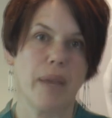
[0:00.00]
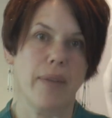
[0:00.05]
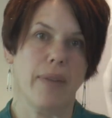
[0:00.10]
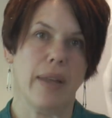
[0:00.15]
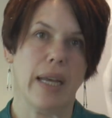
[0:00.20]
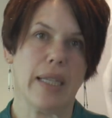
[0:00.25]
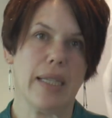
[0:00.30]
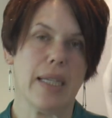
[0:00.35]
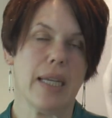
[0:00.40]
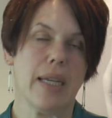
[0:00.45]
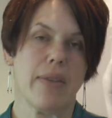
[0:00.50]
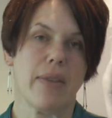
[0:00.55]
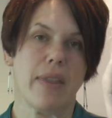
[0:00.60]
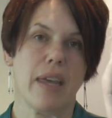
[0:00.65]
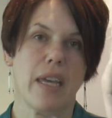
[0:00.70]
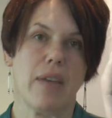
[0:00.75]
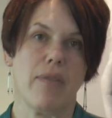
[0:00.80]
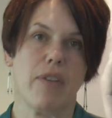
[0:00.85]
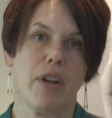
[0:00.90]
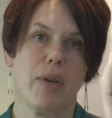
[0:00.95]
That's it.
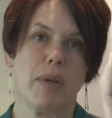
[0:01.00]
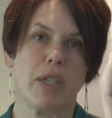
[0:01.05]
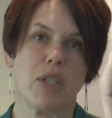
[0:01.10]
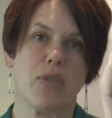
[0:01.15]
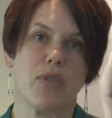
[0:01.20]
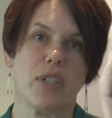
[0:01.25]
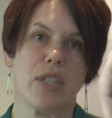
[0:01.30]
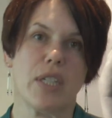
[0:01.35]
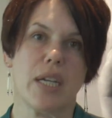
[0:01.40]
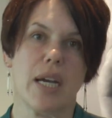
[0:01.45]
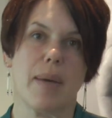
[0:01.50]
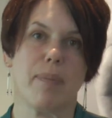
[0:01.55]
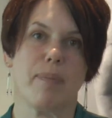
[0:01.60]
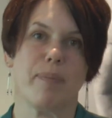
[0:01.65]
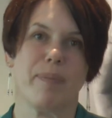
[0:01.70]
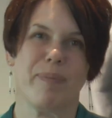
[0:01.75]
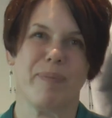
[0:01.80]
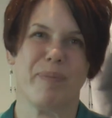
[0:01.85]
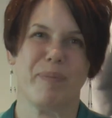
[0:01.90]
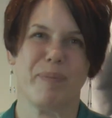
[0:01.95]
Thank you very much for your
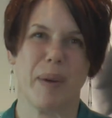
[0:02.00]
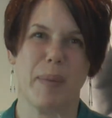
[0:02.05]
time.